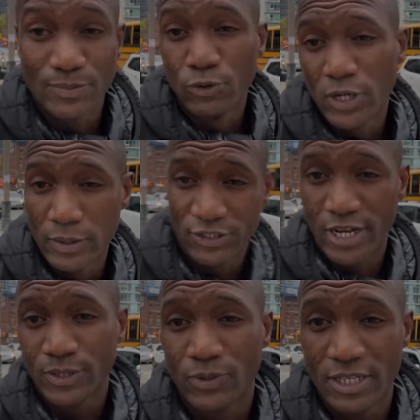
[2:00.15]
mode of
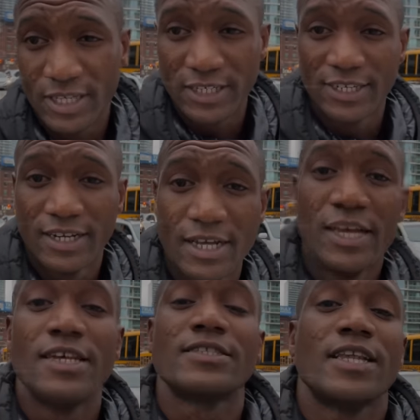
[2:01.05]
transportation
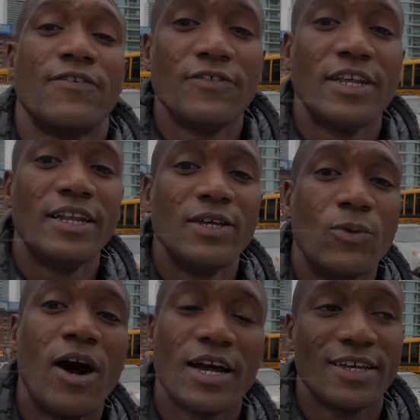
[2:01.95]
is definitely
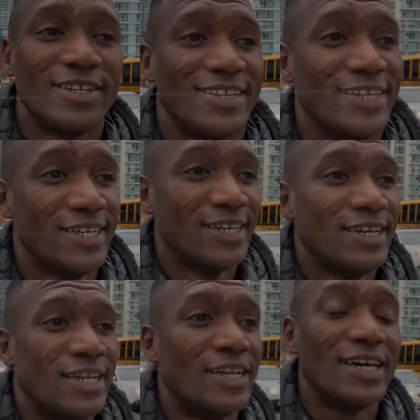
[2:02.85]
walking.
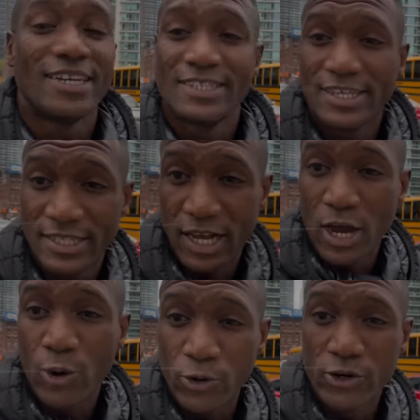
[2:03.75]
Like, it takes an
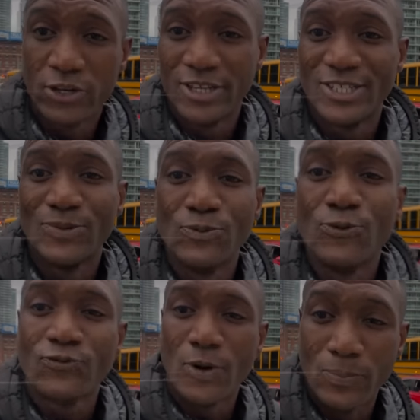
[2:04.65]
hour to
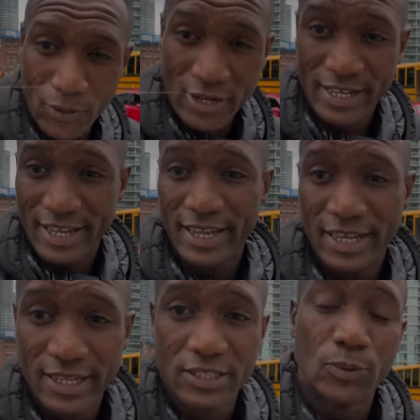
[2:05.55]
move from point A
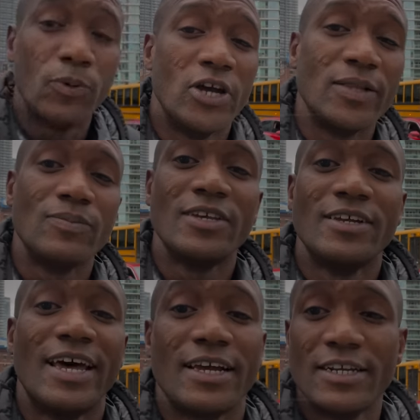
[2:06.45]
to point B.
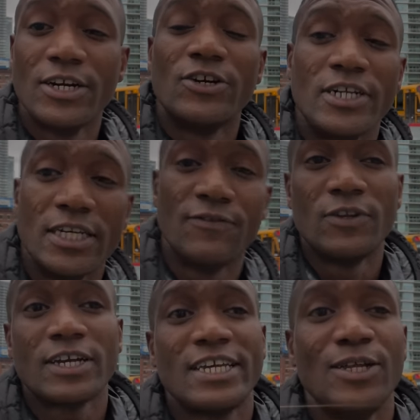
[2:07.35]
Like, literally, even
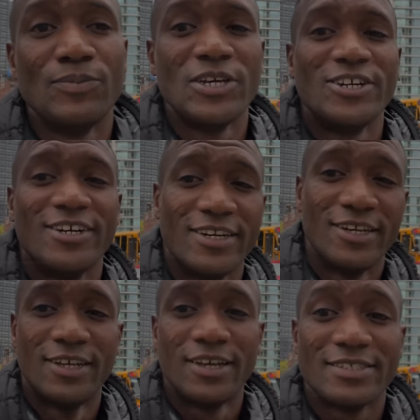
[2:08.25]
a kilometer,
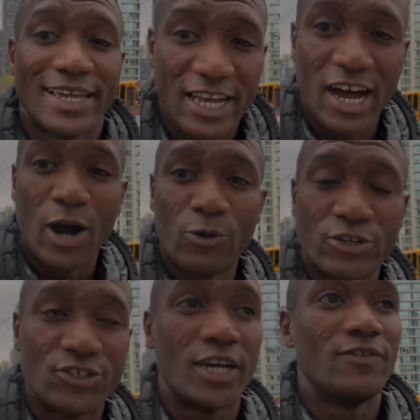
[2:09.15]
it's like an hour
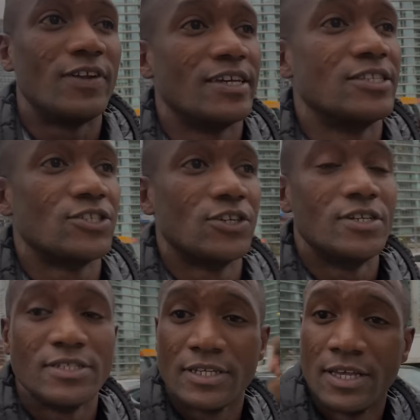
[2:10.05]
drive. Like, it's
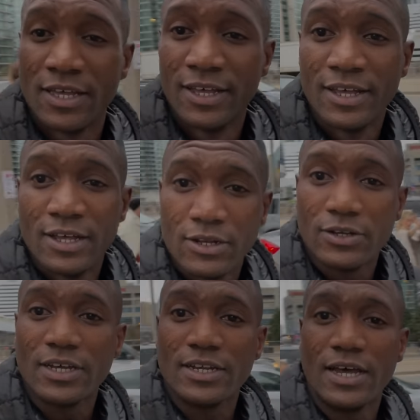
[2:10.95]
crazy.
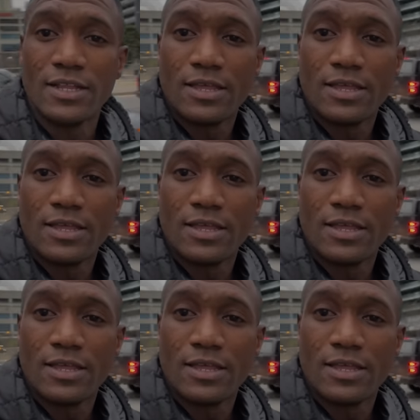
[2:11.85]
Look at that.